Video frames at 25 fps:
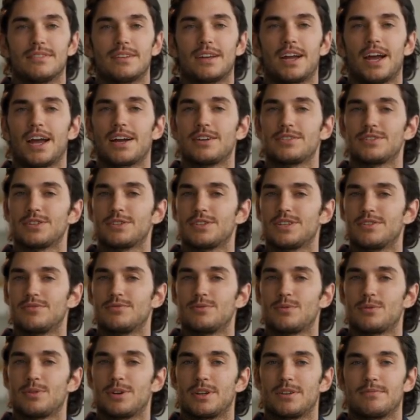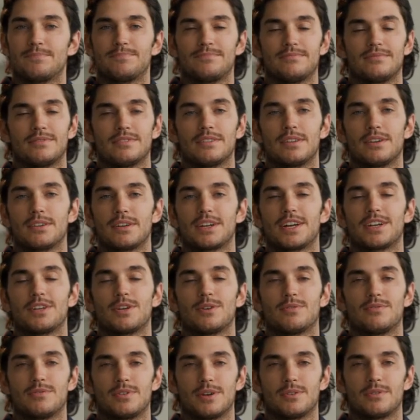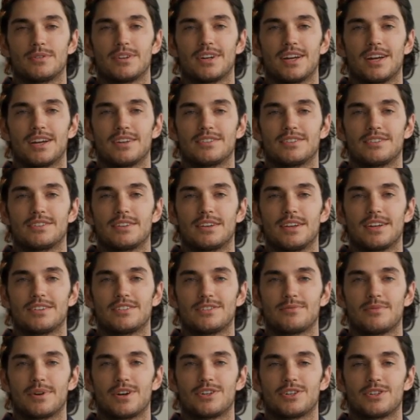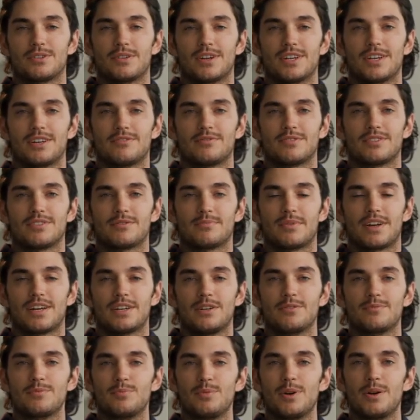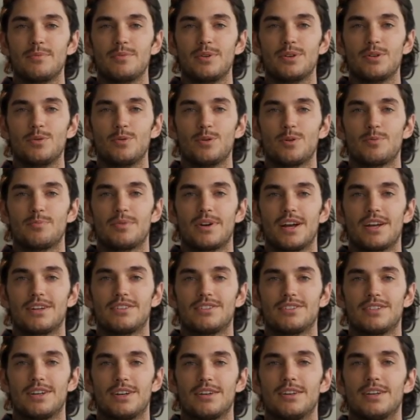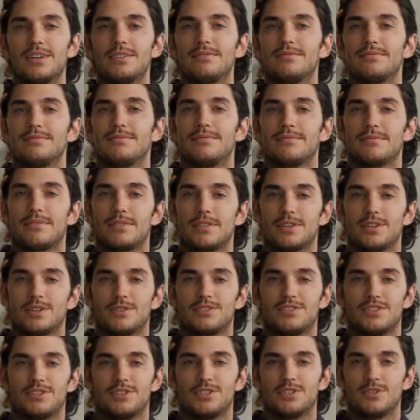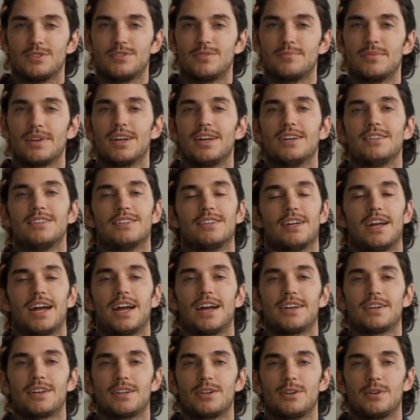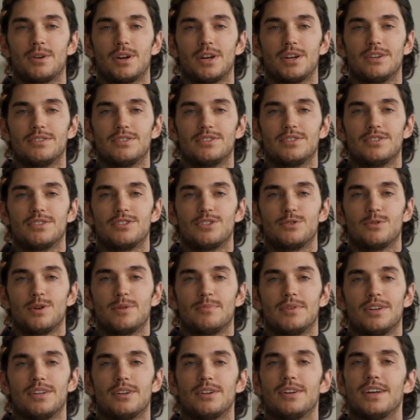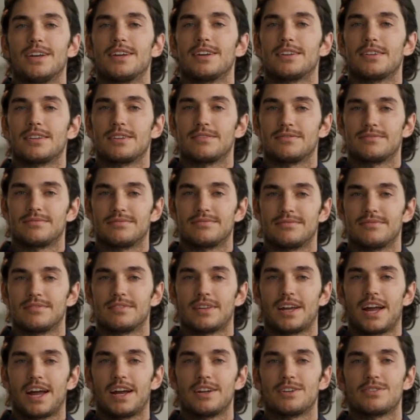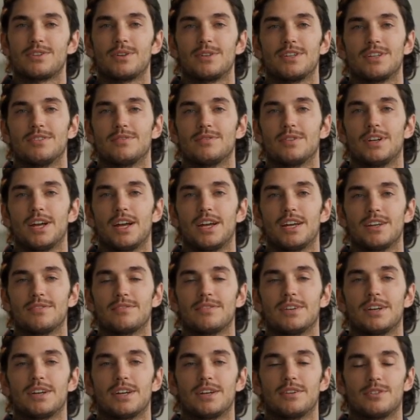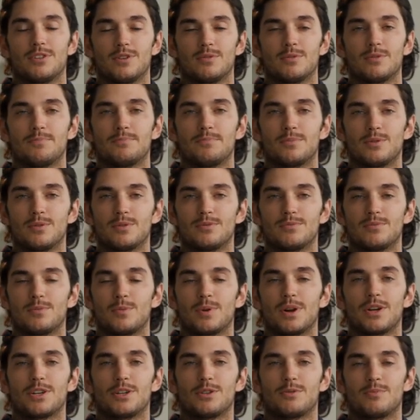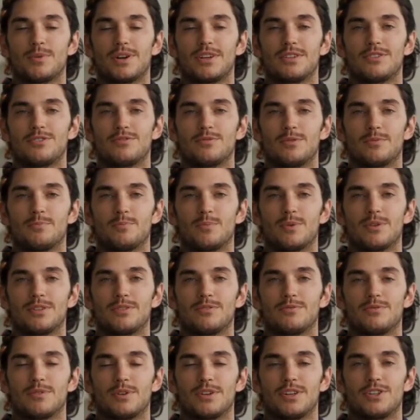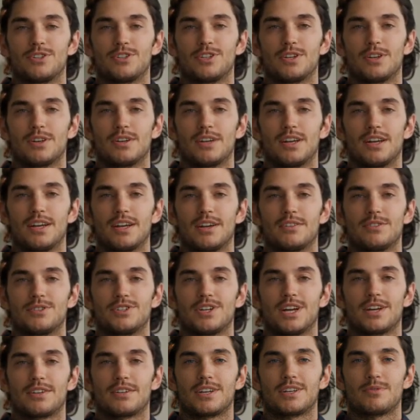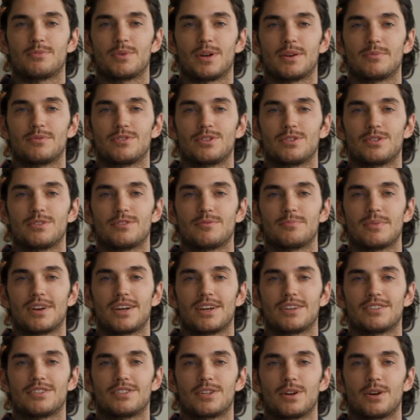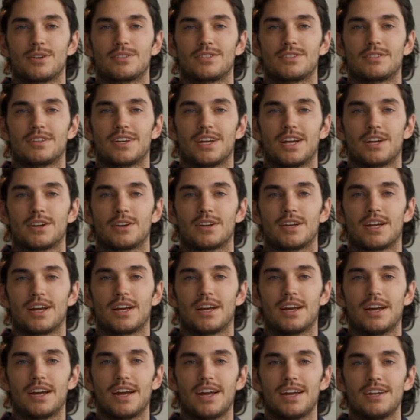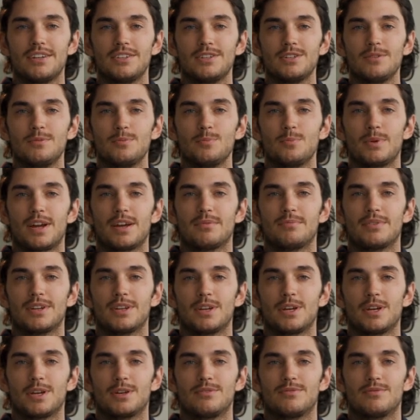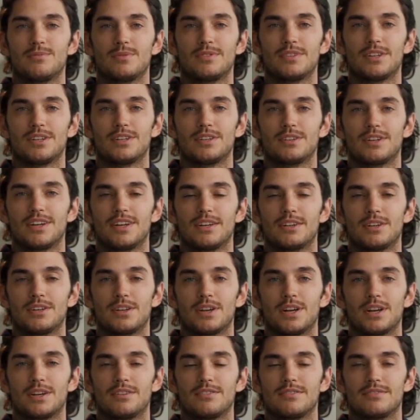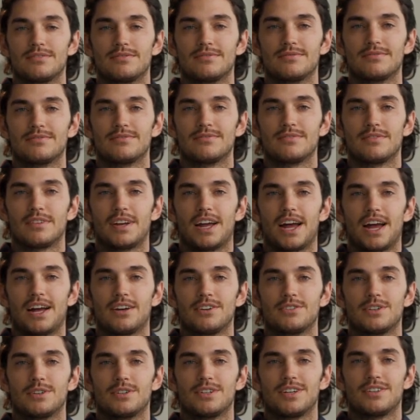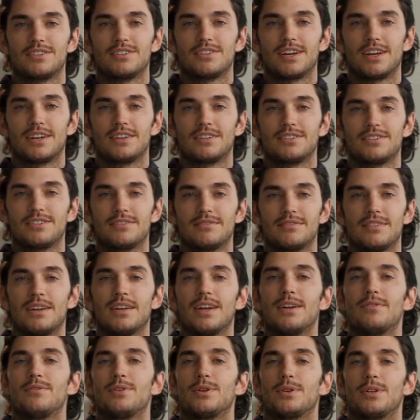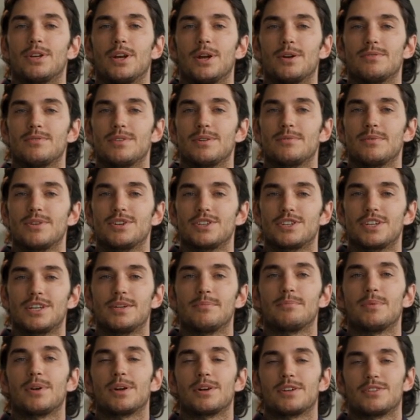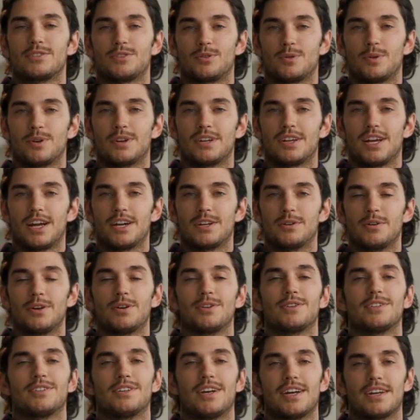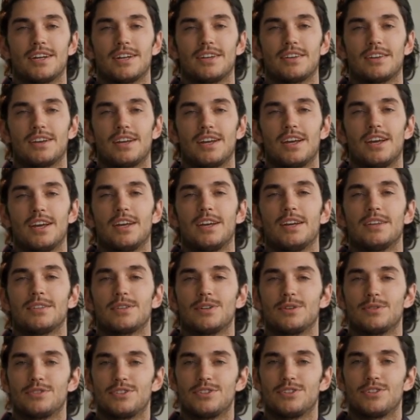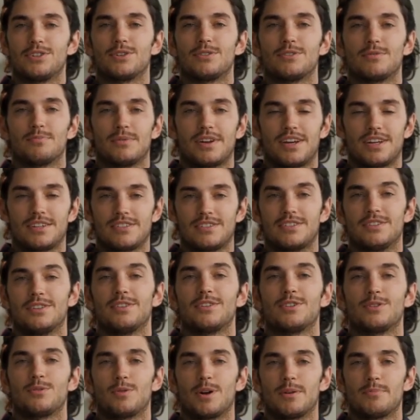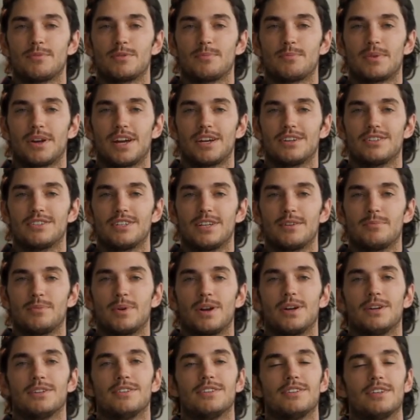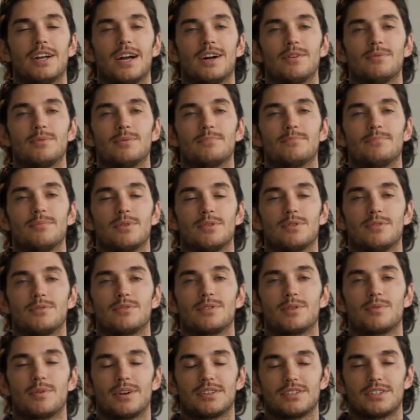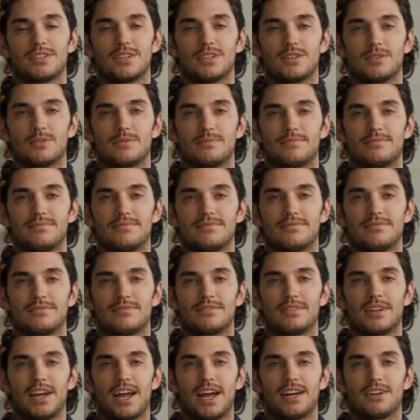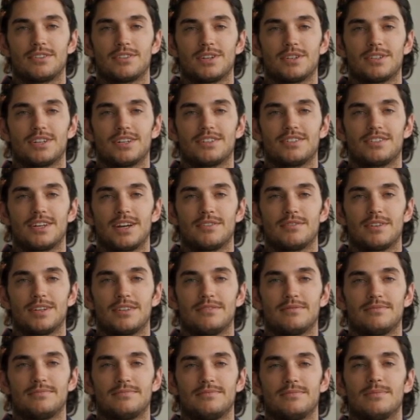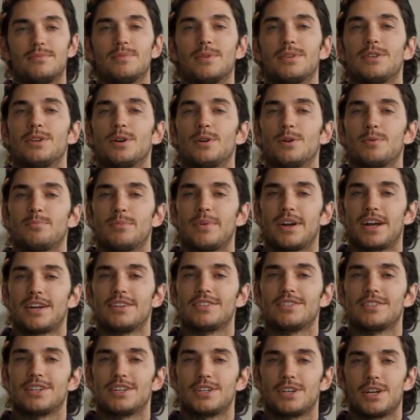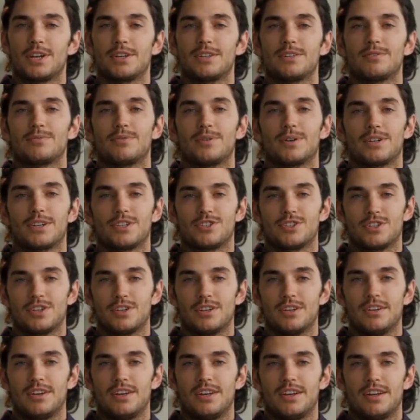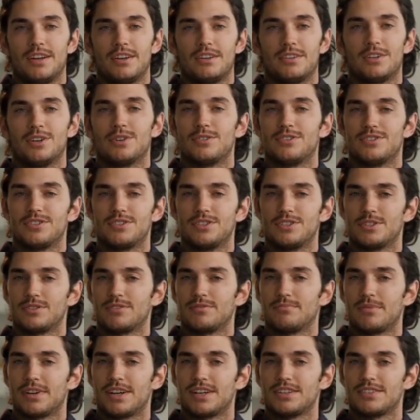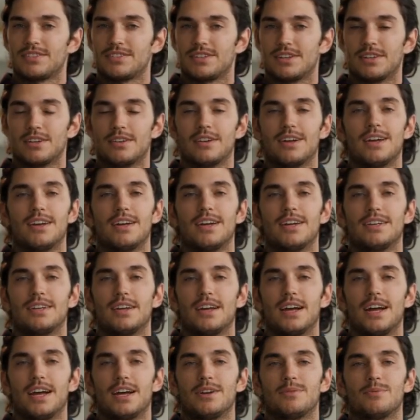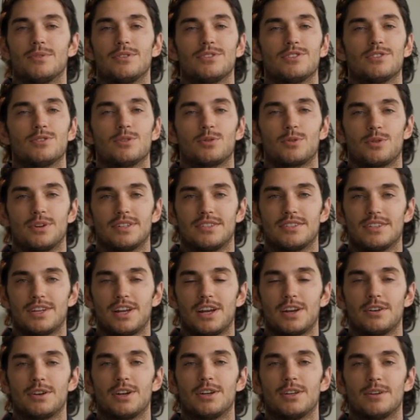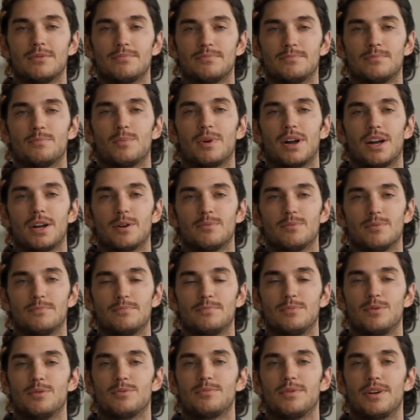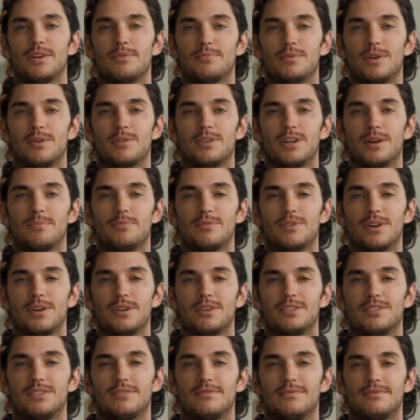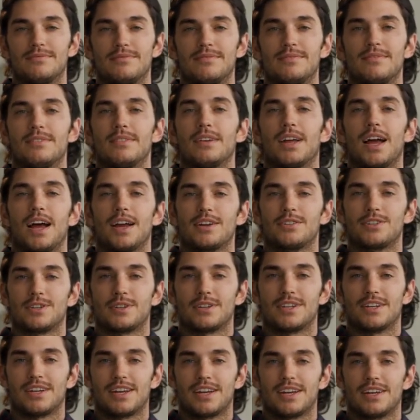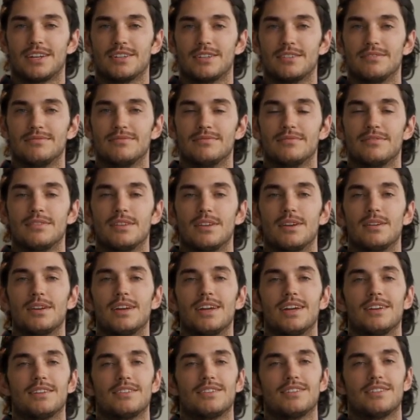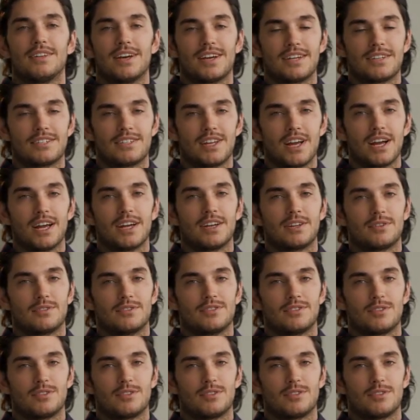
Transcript: Hack 34. Clean your phone case, especially if it's made of rubber or plastic. Use toothpaste and a cloth to scrub it clean. Hack 35. To remove water rings from wooden furniture, gently rub toothpaste onto the area and wipe it off with a clean cloth. Hack 36. If your coffee machine parts or kettle are stained, use toothpaste to scrub the plastic parts and remove the residue. Hack 37. For dull plastic garden furniture, use toothpaste to clean it and restore its color while removing built-up dirt. Hack 38. Clean stained tiles